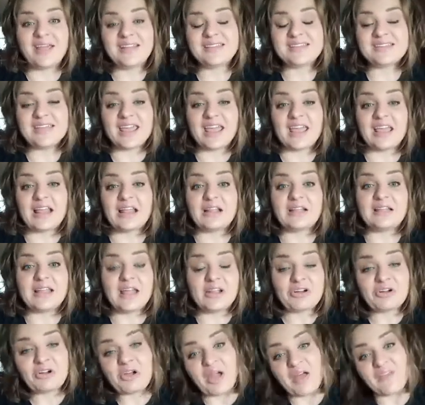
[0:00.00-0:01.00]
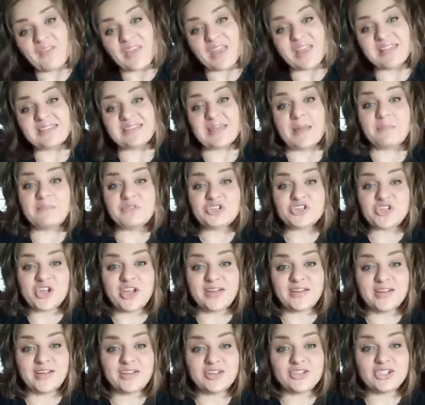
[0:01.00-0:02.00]
a letter of
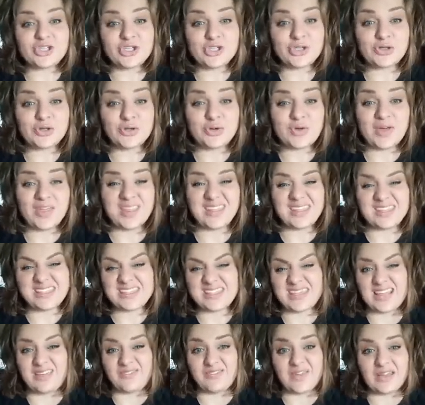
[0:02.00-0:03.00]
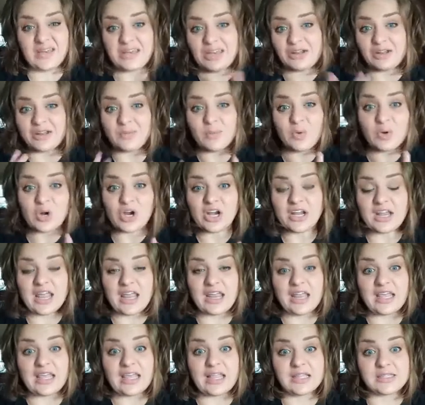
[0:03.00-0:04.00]
exemption to the state veterinary board
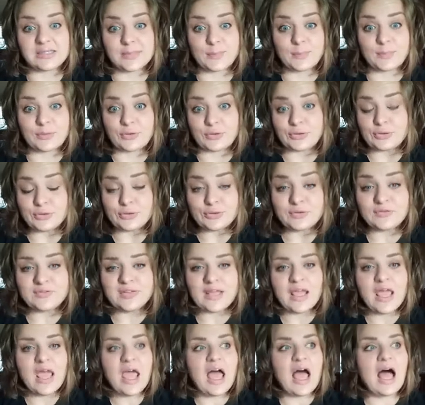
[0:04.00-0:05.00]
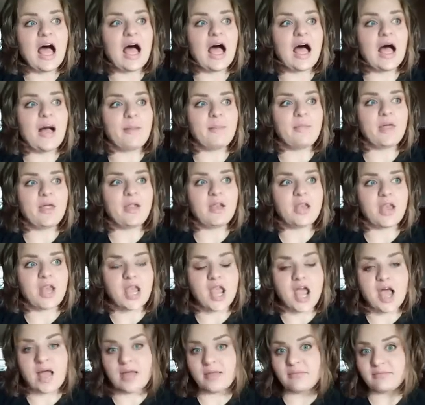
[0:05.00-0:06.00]
and it gets approved.
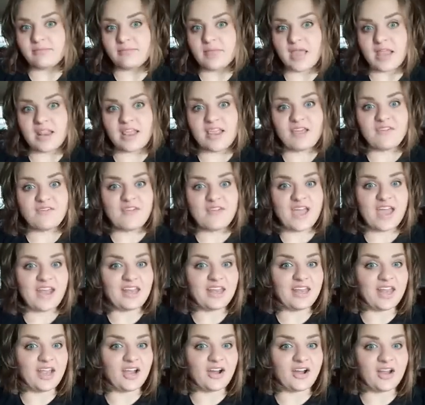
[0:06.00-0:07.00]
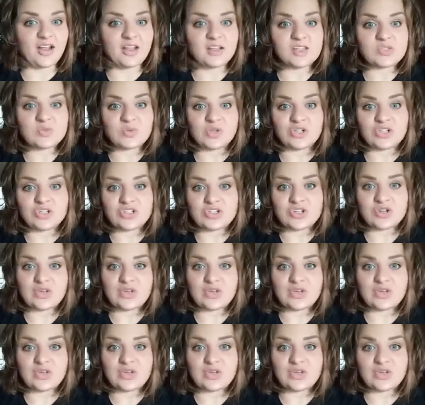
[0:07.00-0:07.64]
Not many veterinarians will do